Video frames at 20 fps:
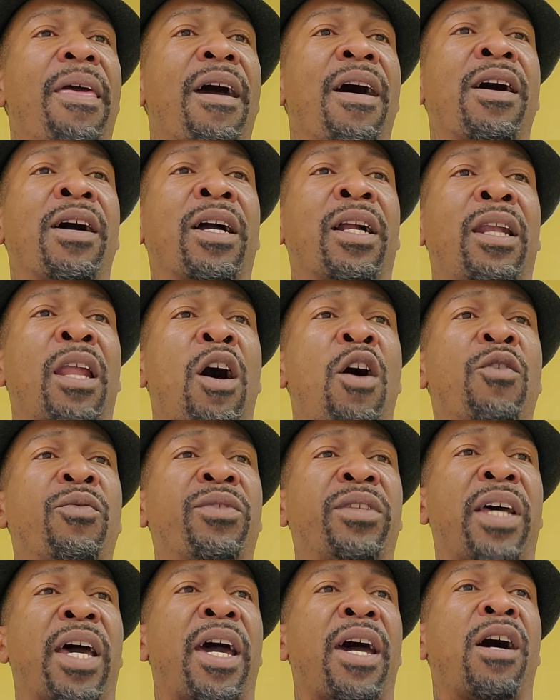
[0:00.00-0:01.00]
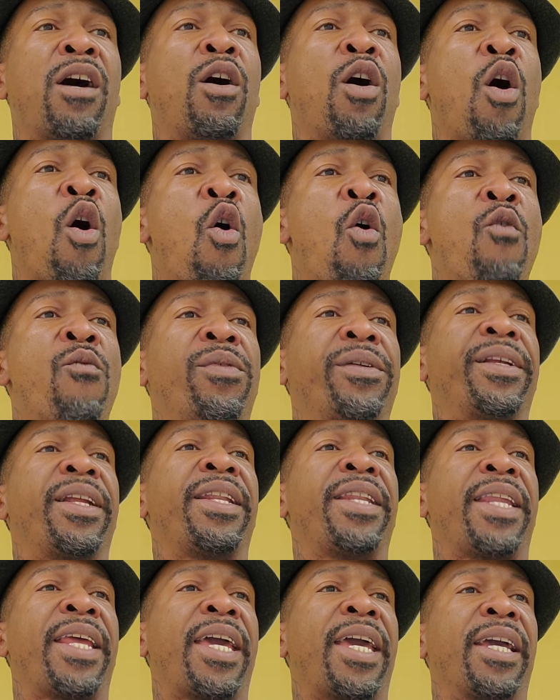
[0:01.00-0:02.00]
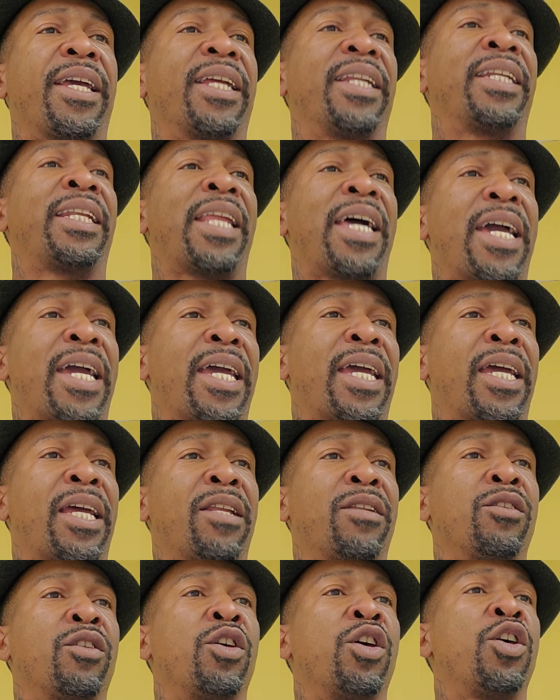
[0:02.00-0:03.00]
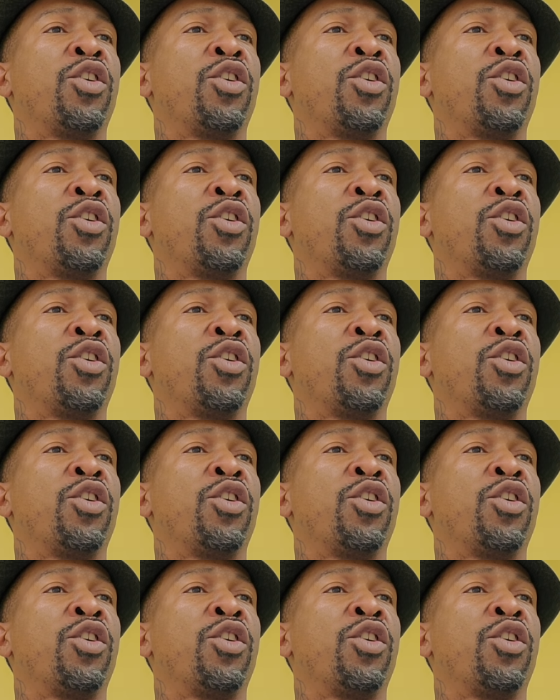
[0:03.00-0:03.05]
a cloth towel over the neck line